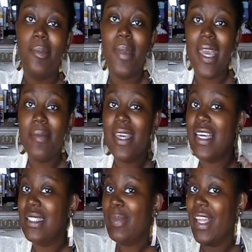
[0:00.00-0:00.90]
maybe
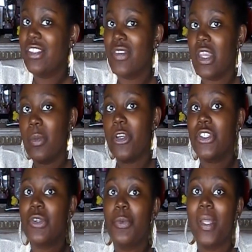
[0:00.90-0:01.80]
it's best for the
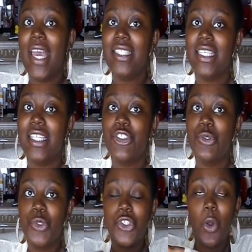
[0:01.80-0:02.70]
person who plans it
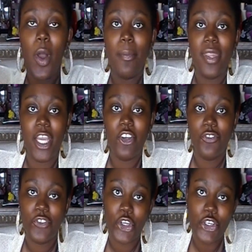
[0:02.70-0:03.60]
to show up there
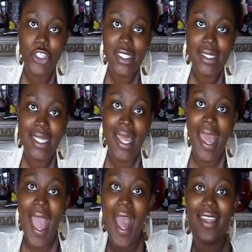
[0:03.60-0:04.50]
first.
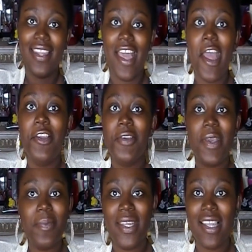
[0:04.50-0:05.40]
And then you can be